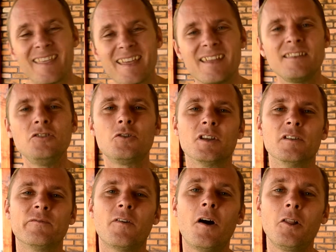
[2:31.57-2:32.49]
then you can
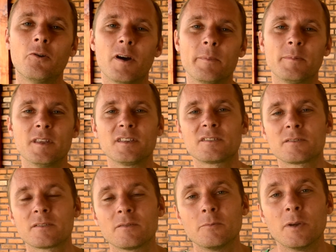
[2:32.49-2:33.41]
follow up
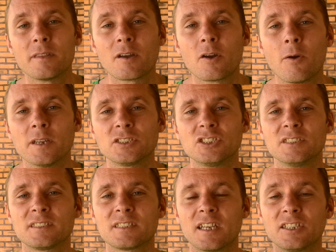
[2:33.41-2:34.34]
this with a
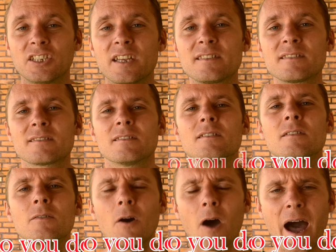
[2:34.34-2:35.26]
question such as,
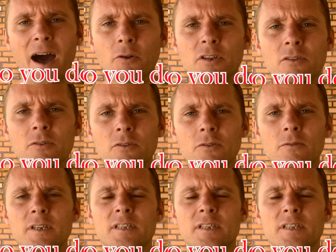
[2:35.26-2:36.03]
well, how do you do